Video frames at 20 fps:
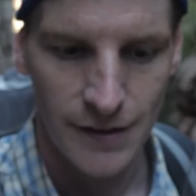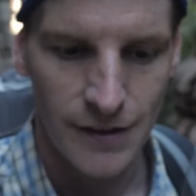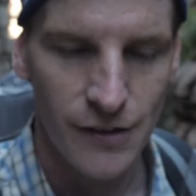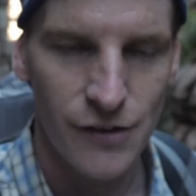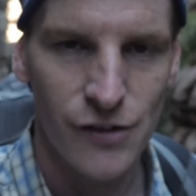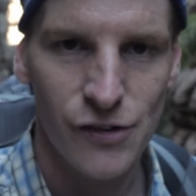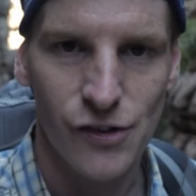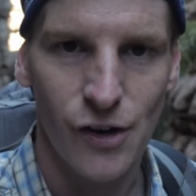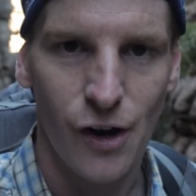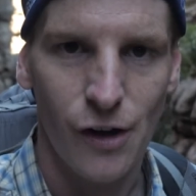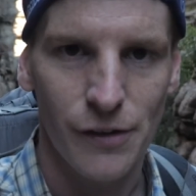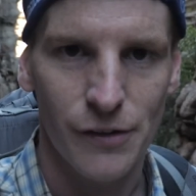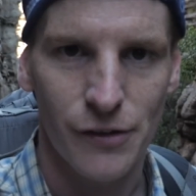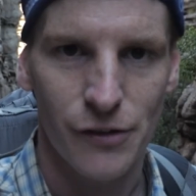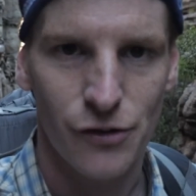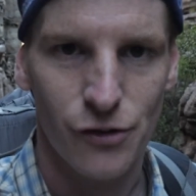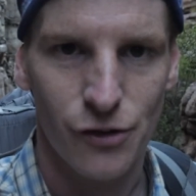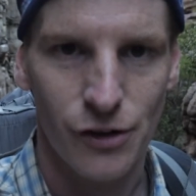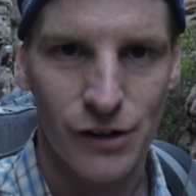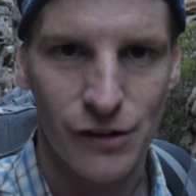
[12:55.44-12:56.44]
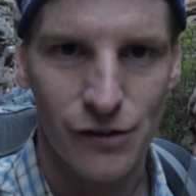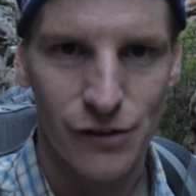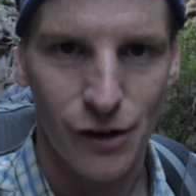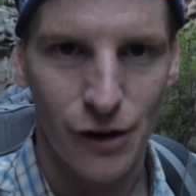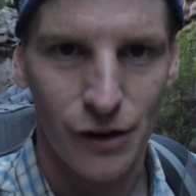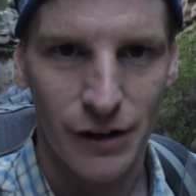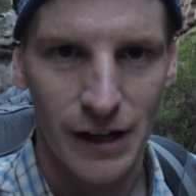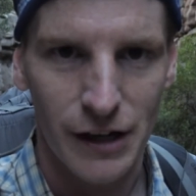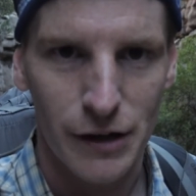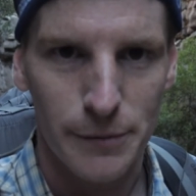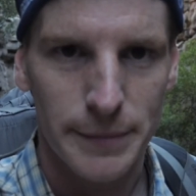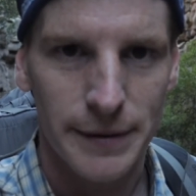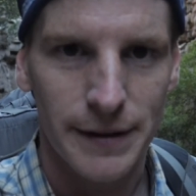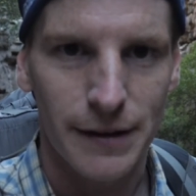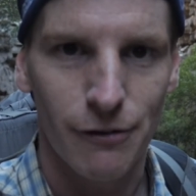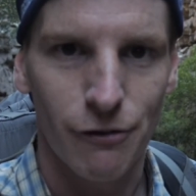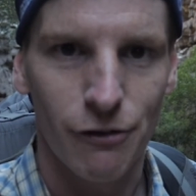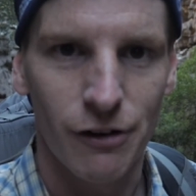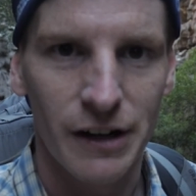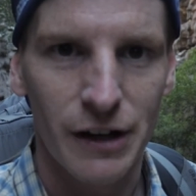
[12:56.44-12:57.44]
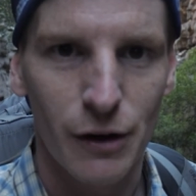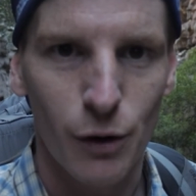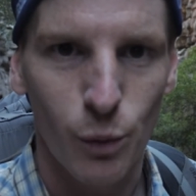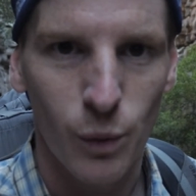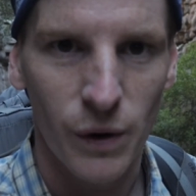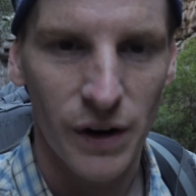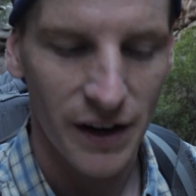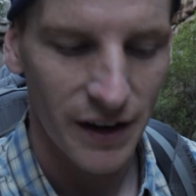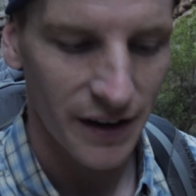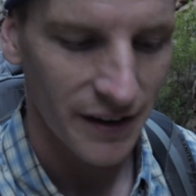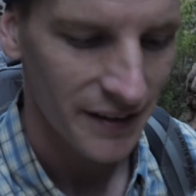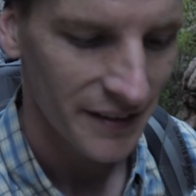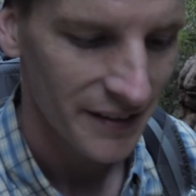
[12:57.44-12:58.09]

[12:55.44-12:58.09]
Silent Streets turned out to be a real winner.